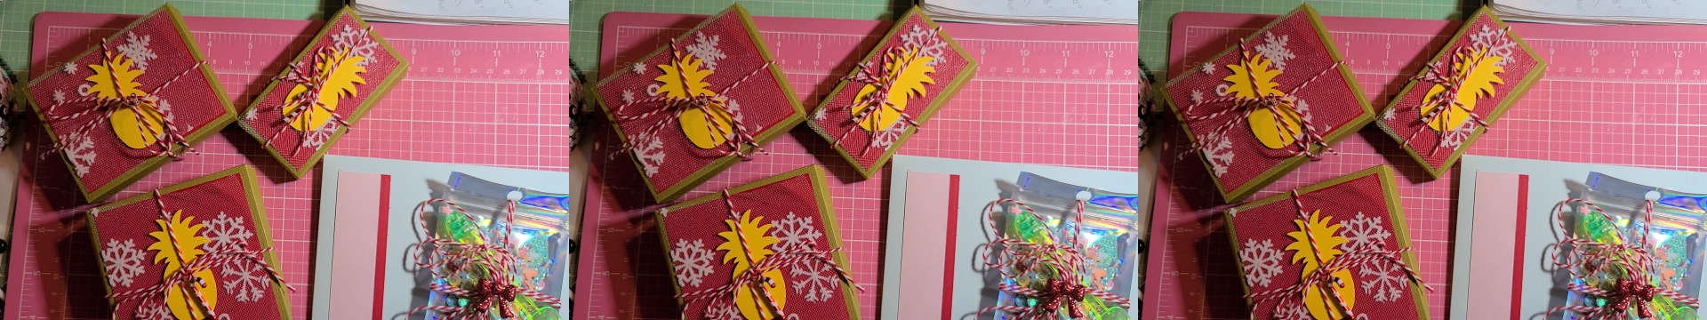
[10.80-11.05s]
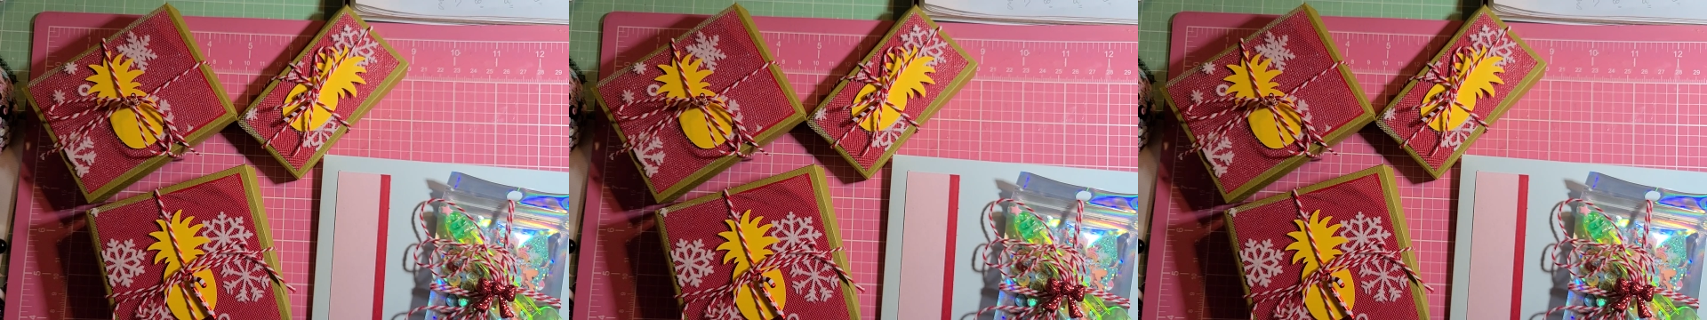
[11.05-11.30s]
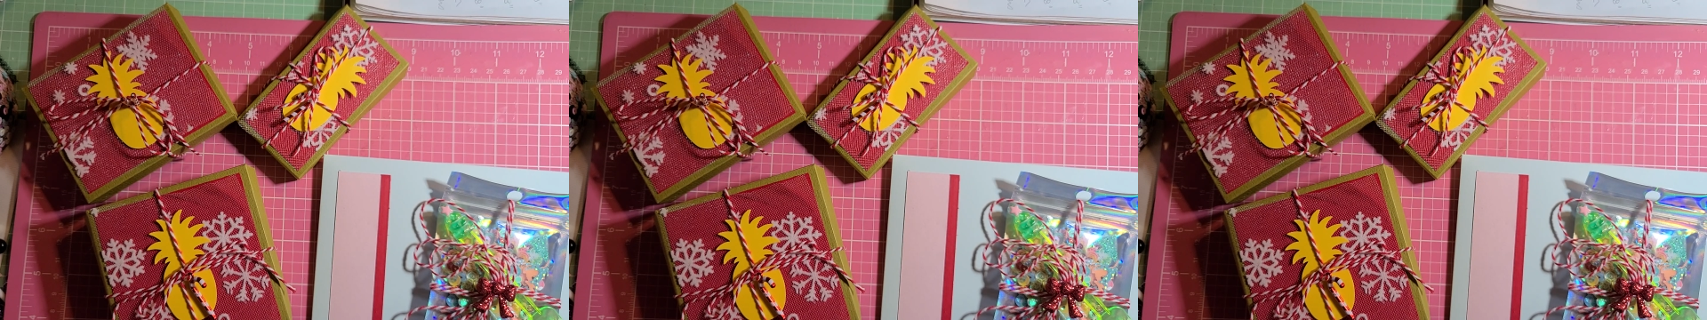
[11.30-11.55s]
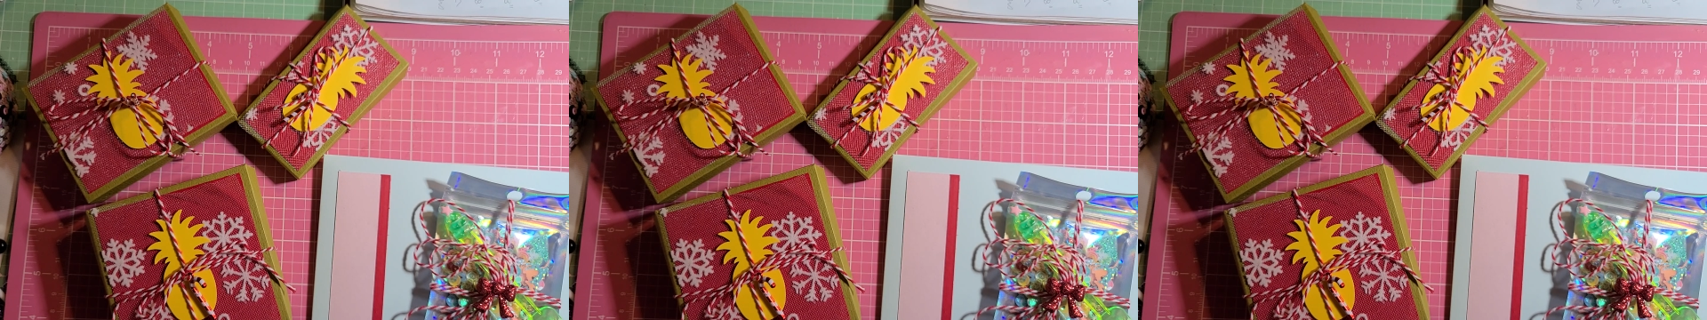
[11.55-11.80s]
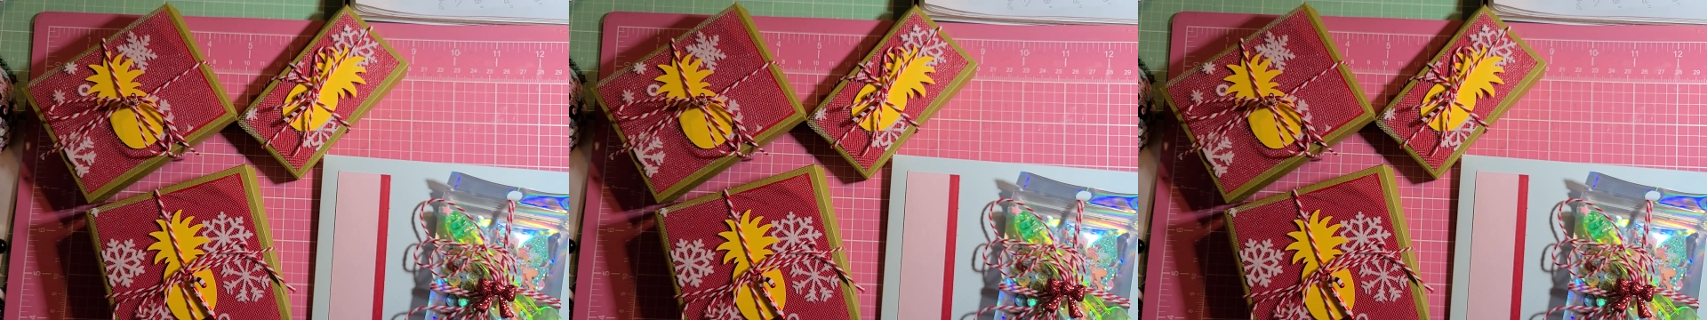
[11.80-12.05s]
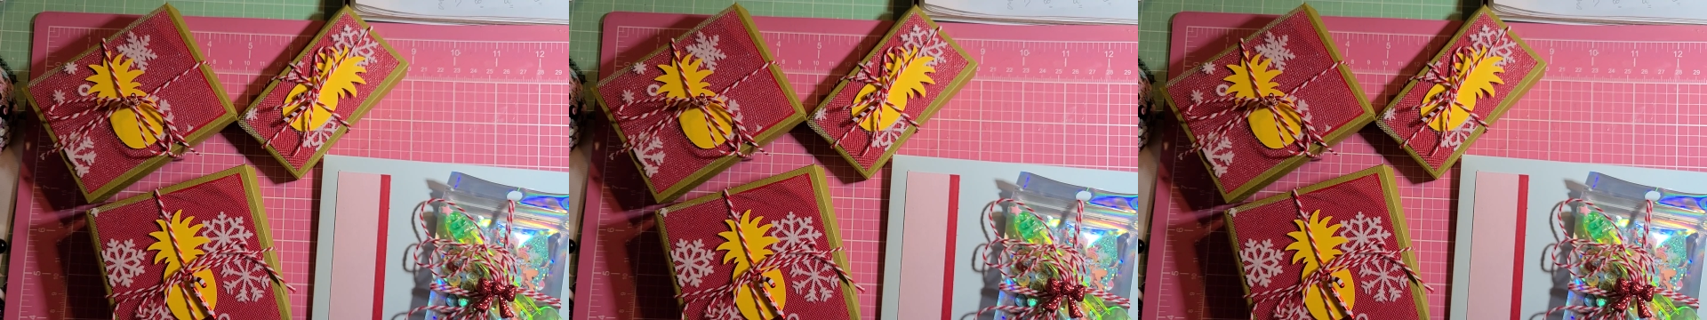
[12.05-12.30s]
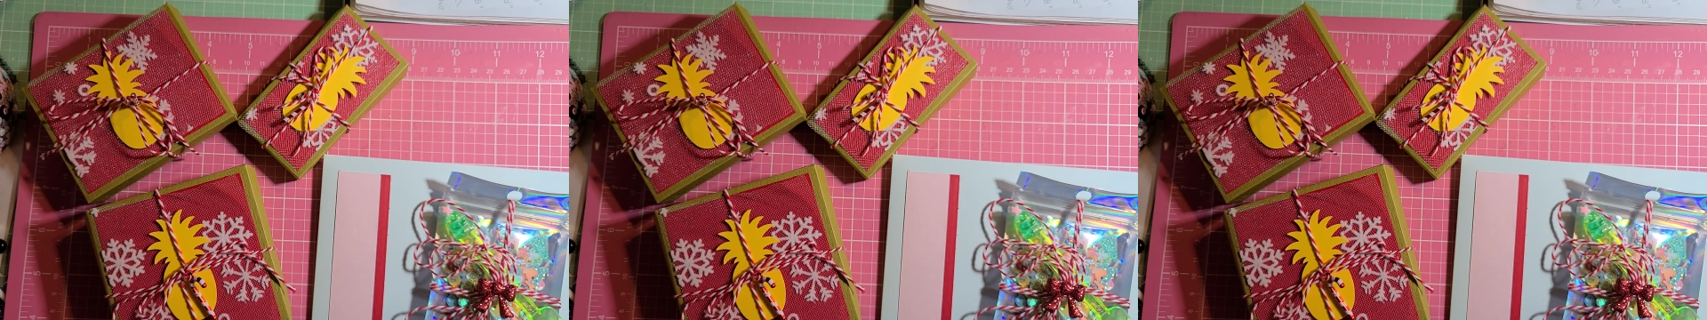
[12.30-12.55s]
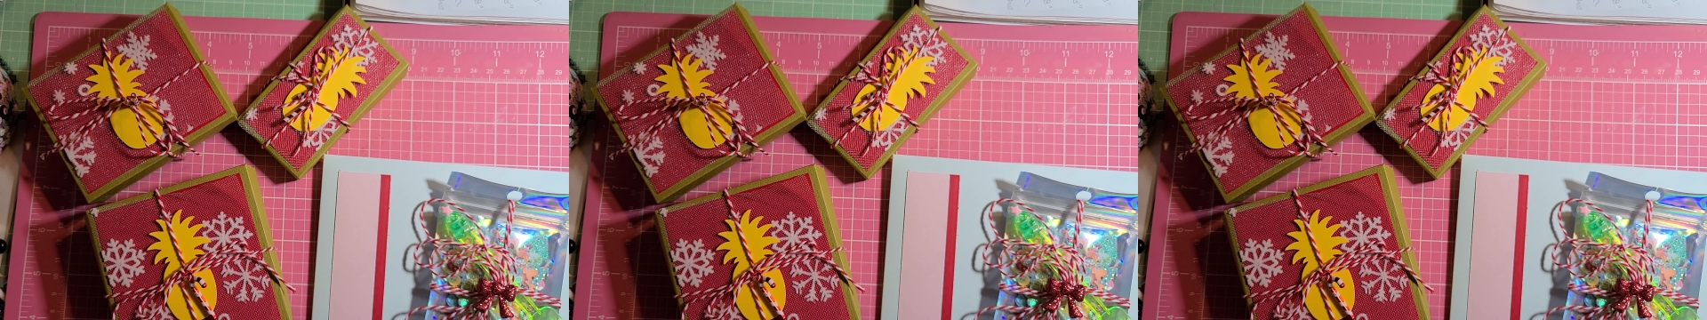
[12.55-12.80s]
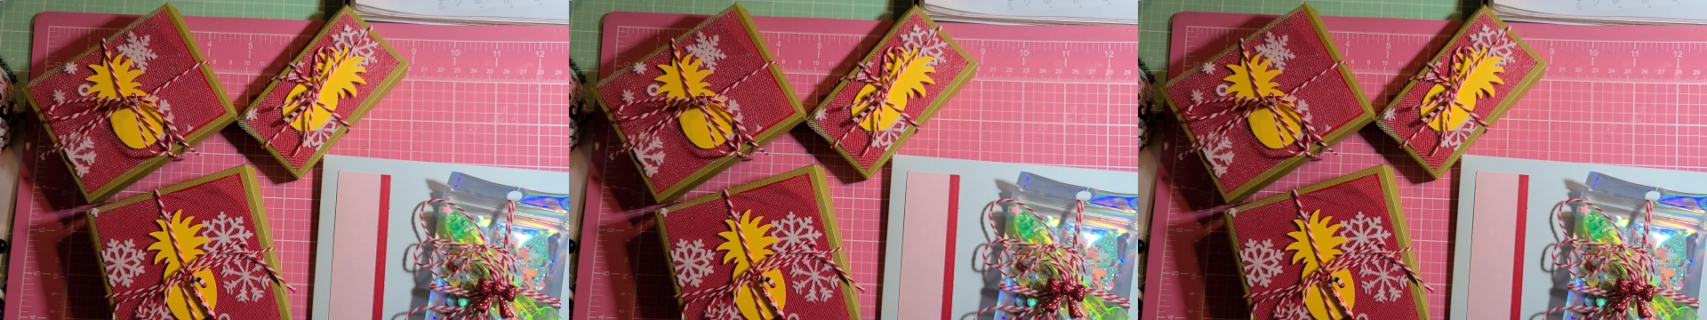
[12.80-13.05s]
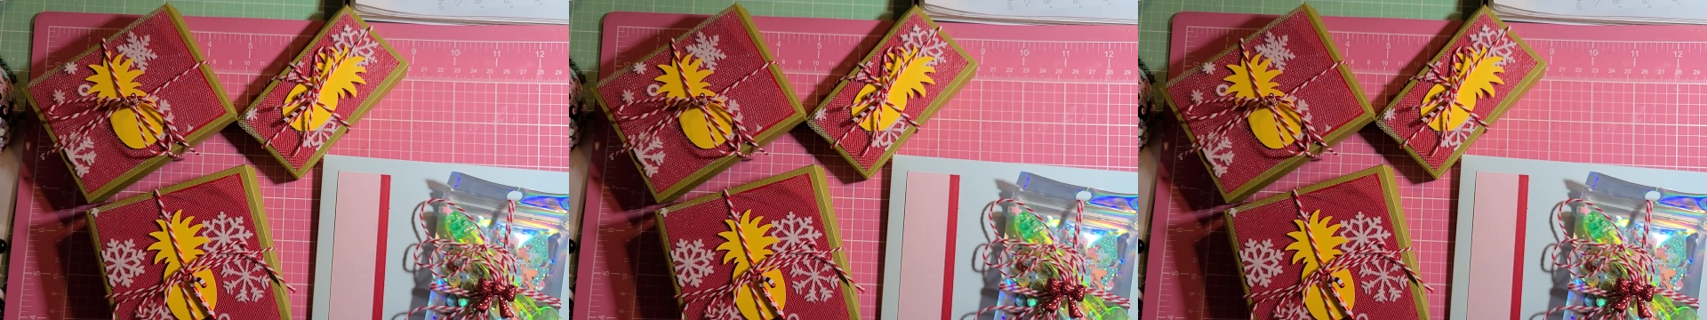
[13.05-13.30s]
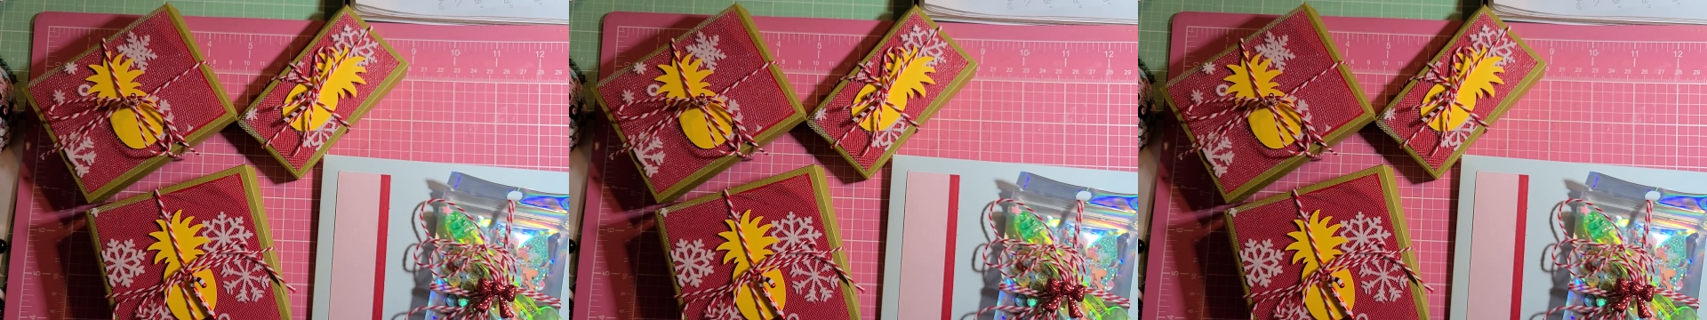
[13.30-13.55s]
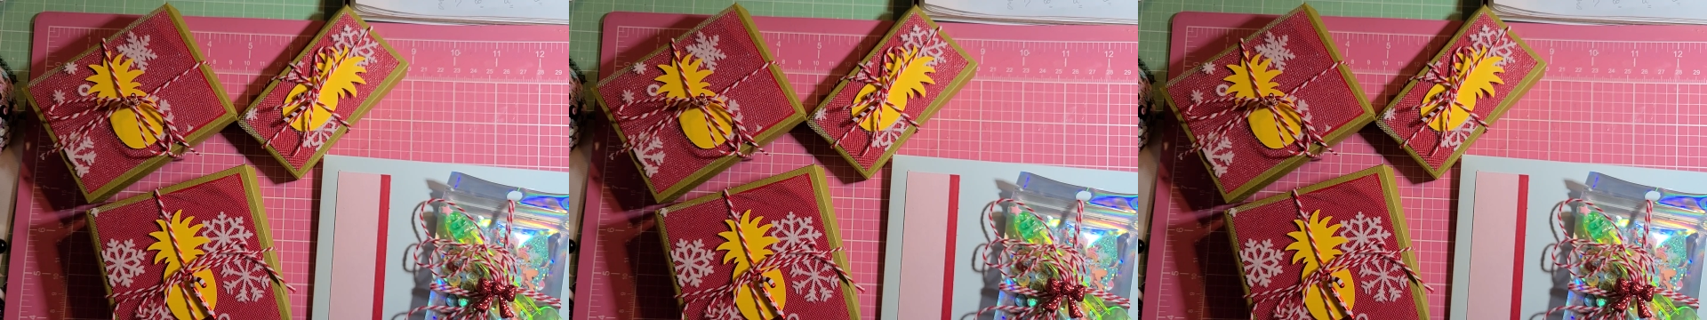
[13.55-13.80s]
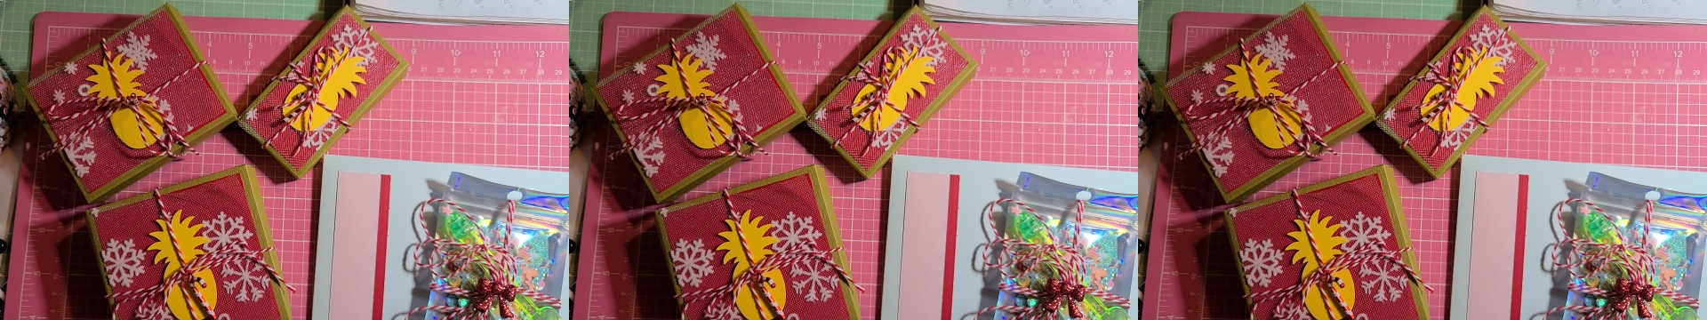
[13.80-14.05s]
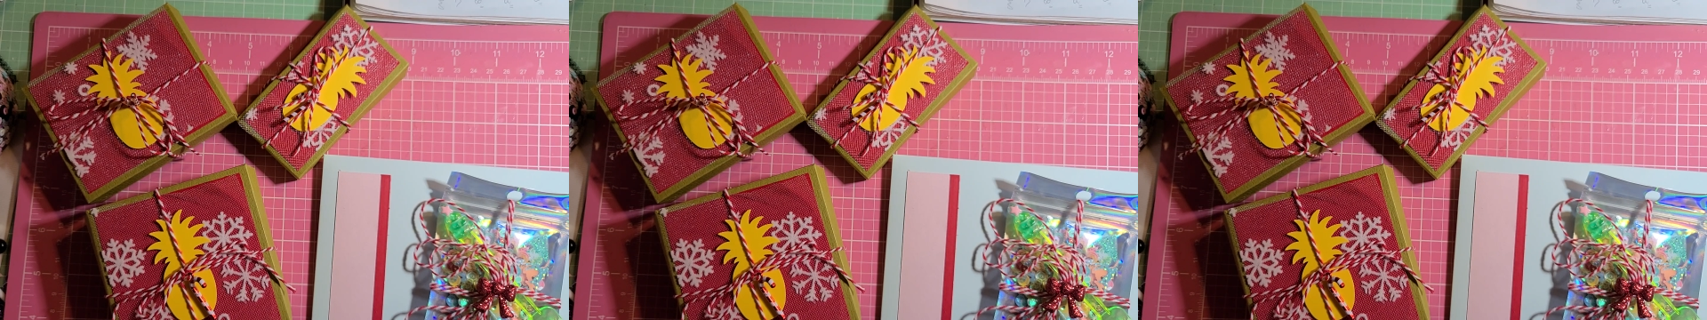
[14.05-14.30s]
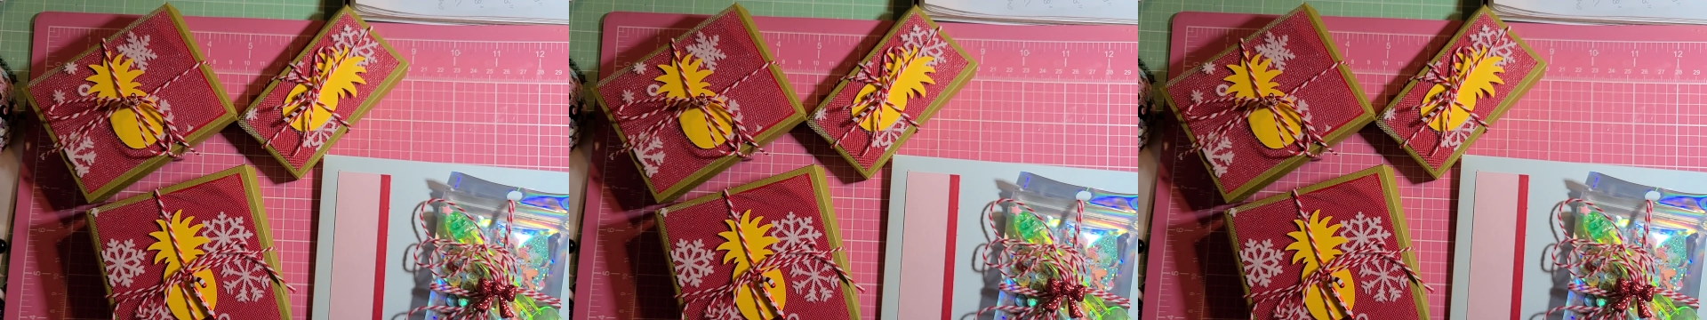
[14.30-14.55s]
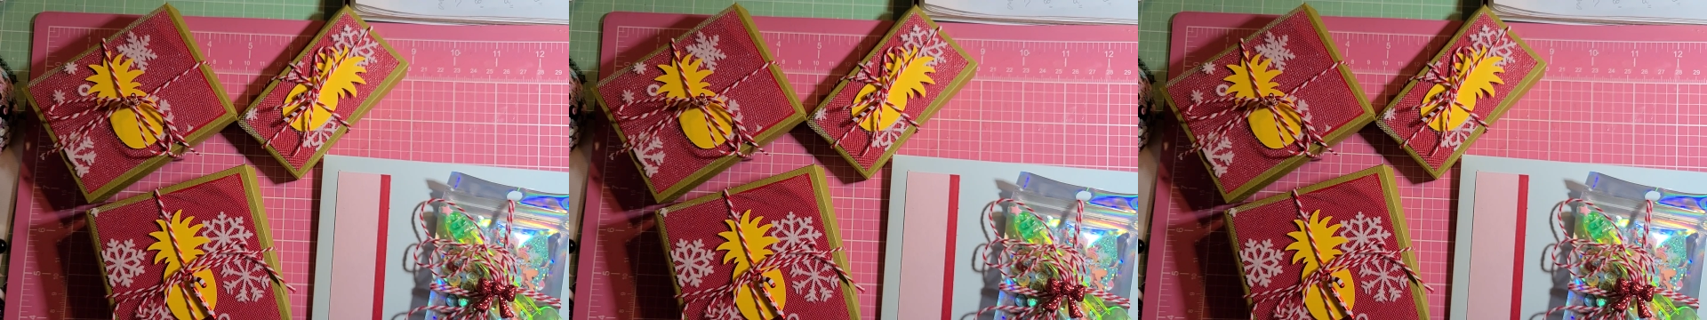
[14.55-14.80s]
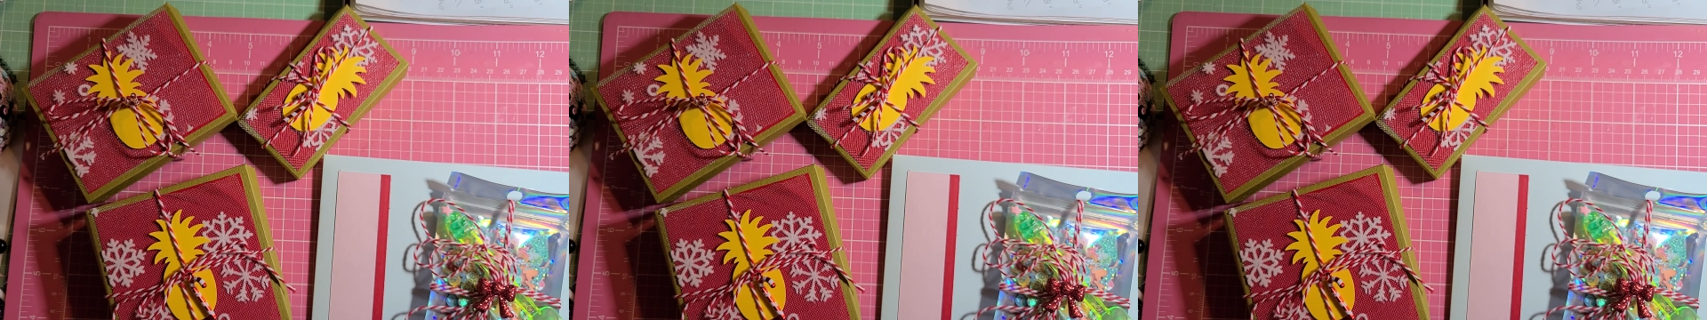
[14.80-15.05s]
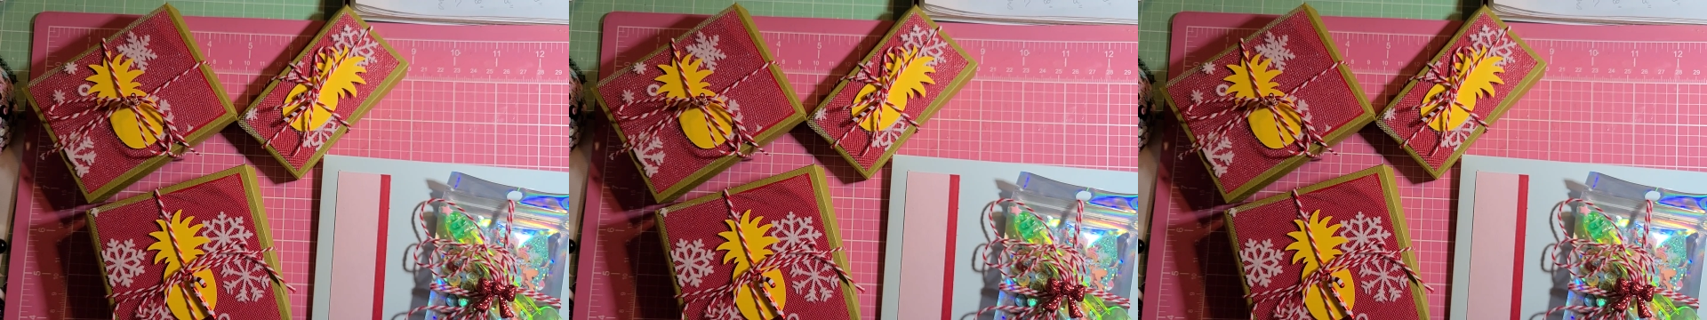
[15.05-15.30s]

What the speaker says: Nobody's mouth can be seen.